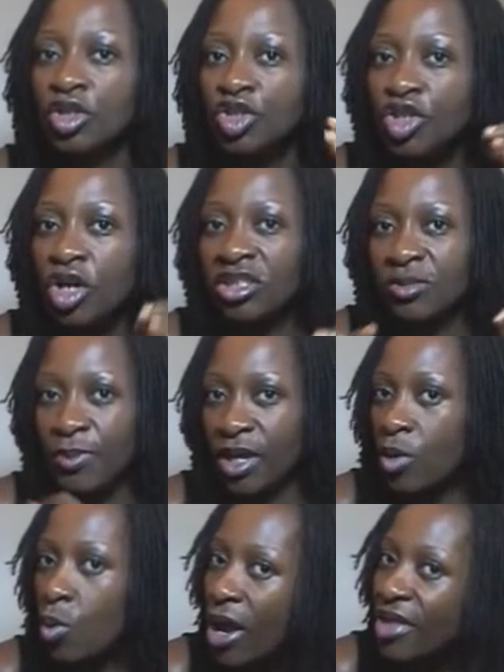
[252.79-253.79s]
just
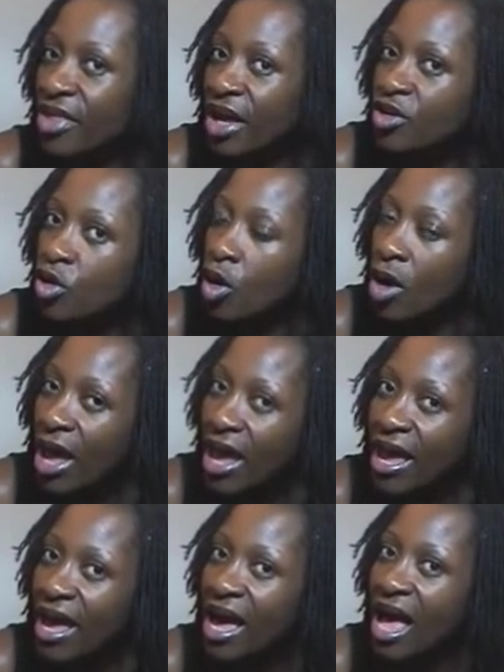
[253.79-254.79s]
be aware that your
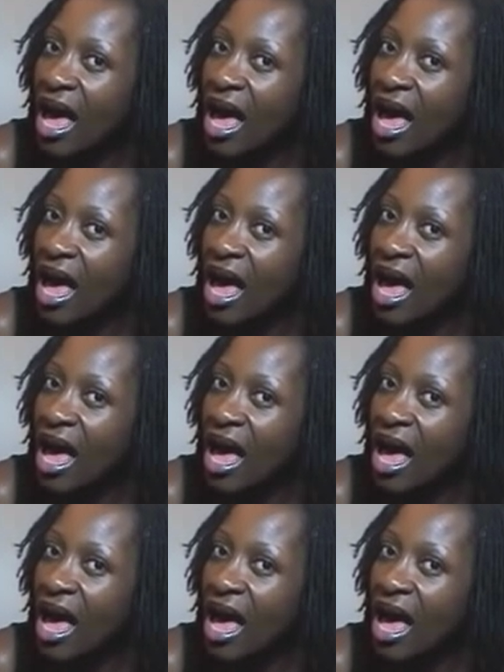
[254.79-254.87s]
hair